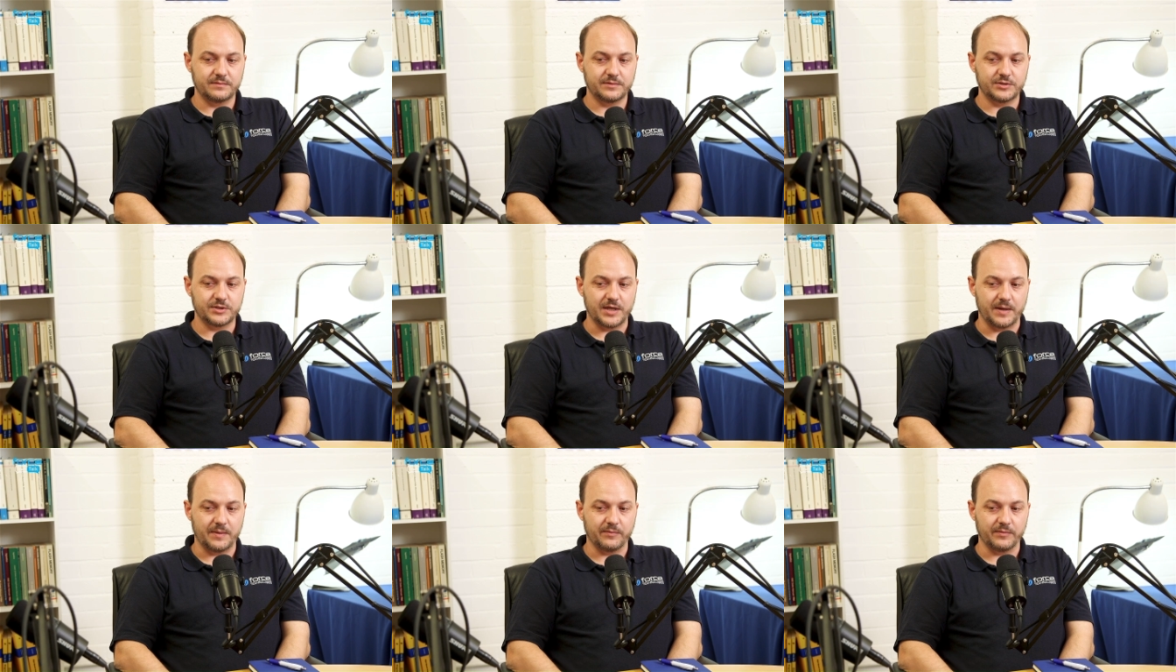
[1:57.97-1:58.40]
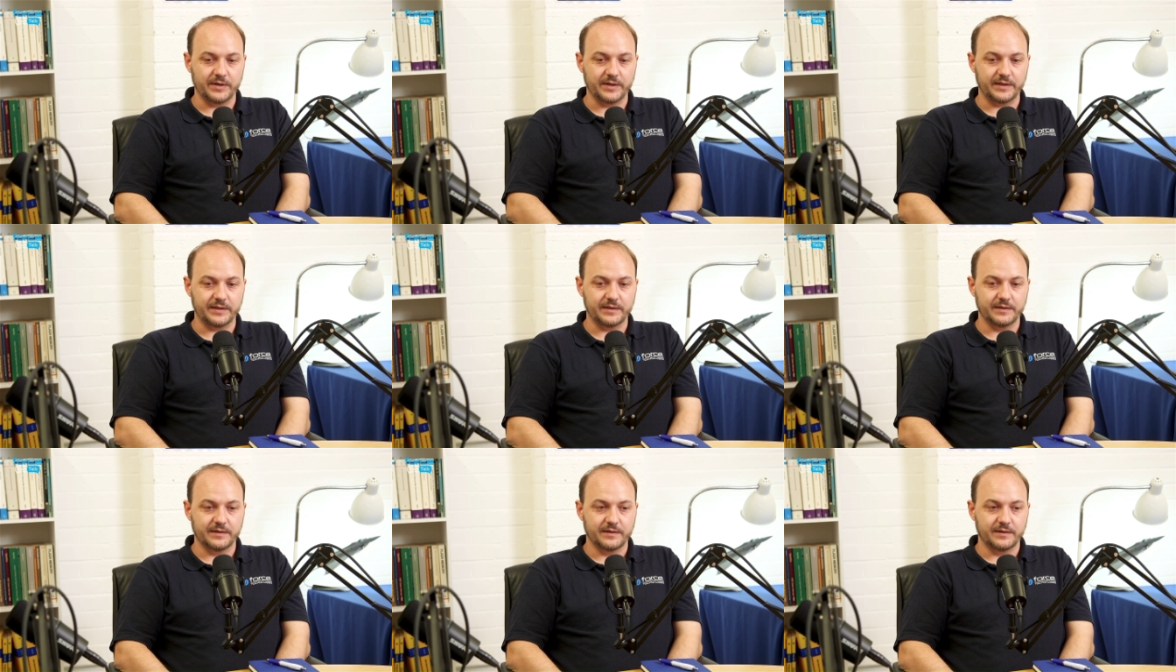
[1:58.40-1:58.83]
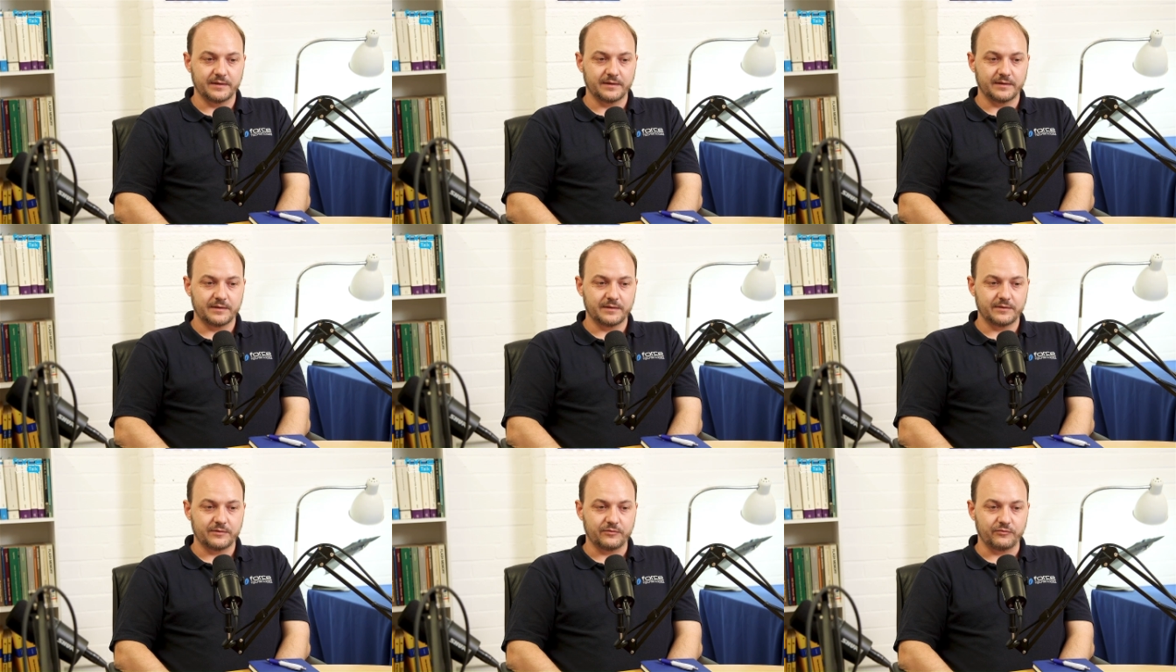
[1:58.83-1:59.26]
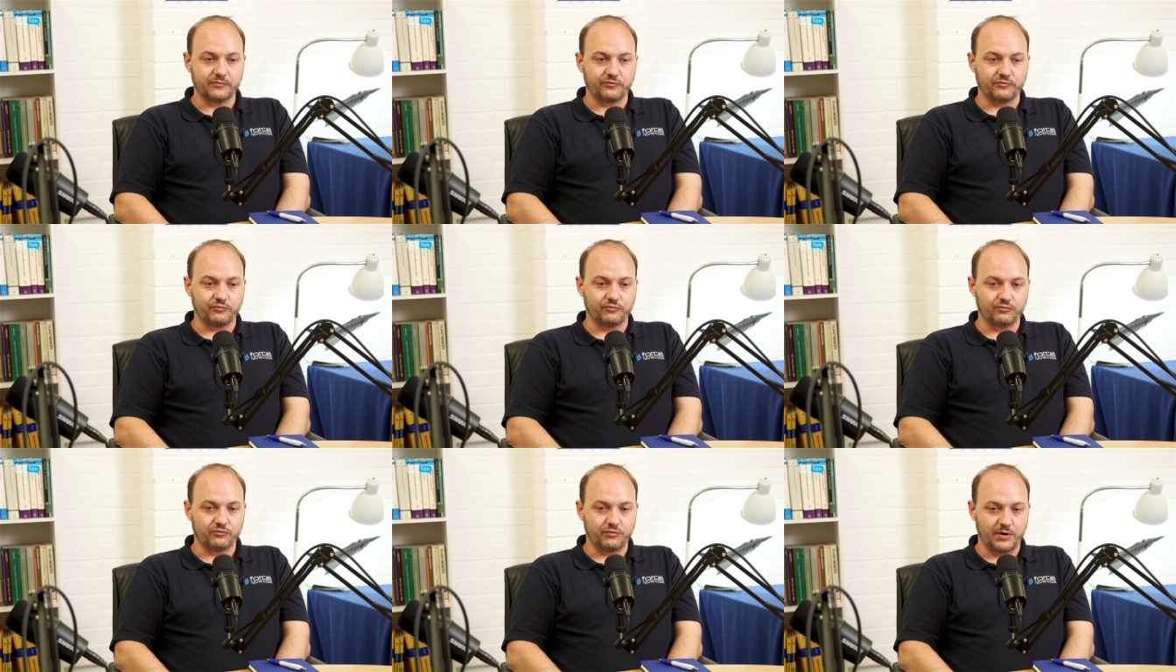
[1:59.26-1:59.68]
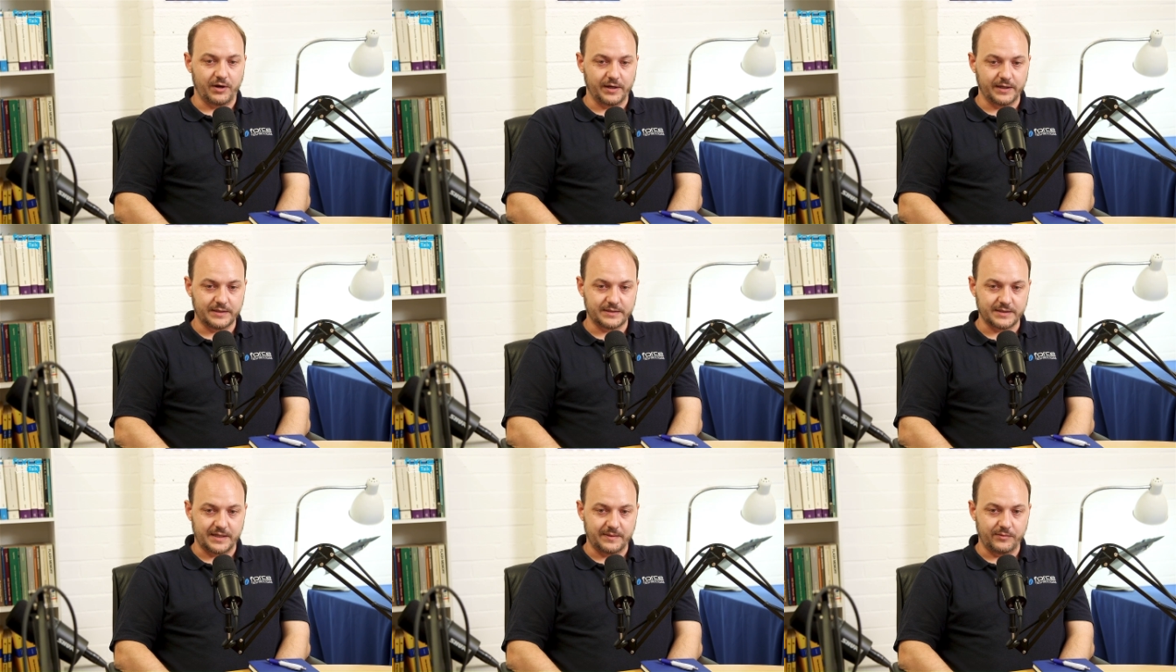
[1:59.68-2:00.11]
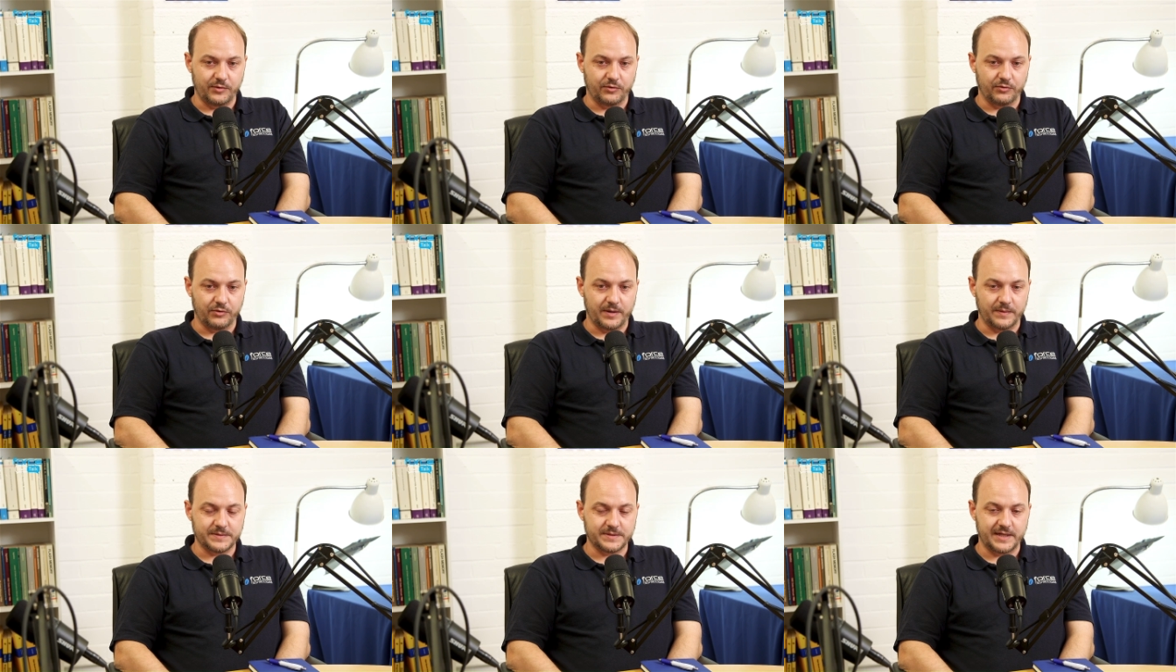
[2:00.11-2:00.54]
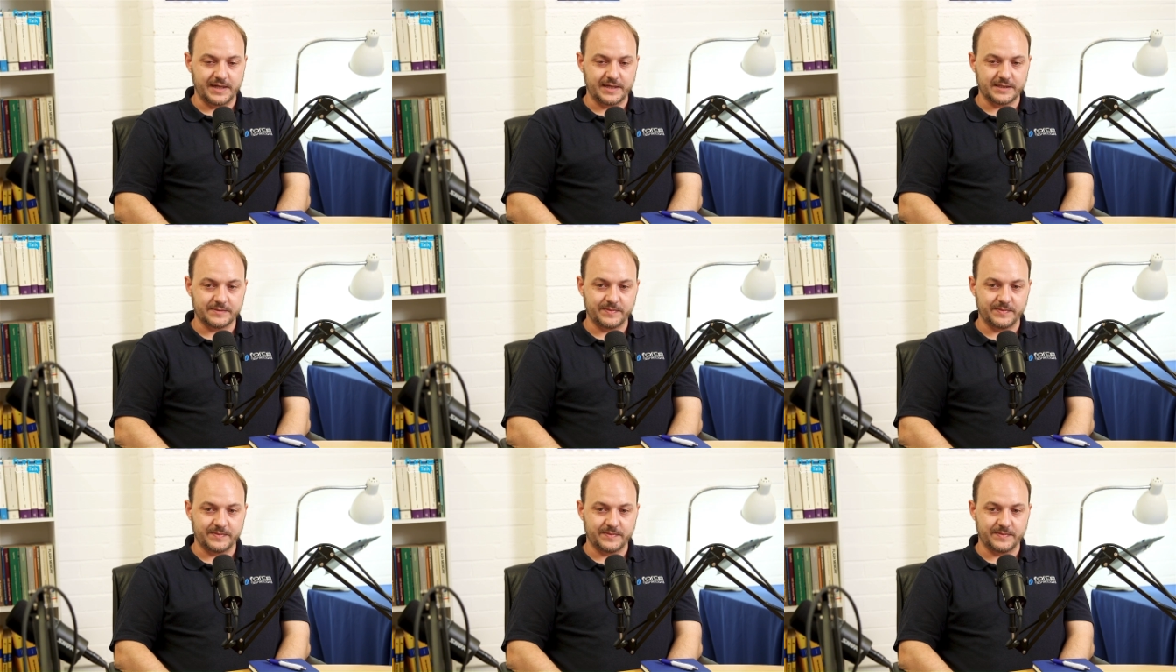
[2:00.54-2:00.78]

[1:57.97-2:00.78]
generally write a more up-to-date